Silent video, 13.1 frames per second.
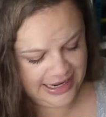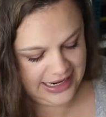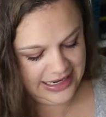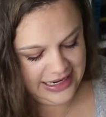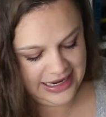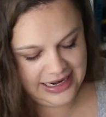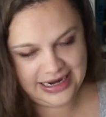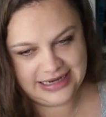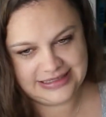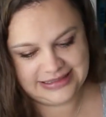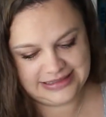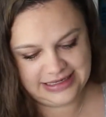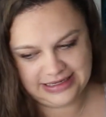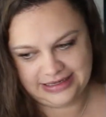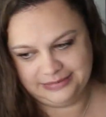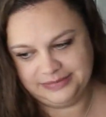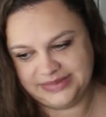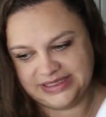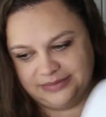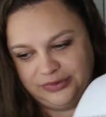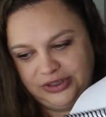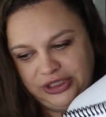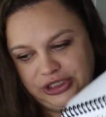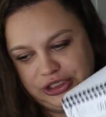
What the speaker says: And it has some really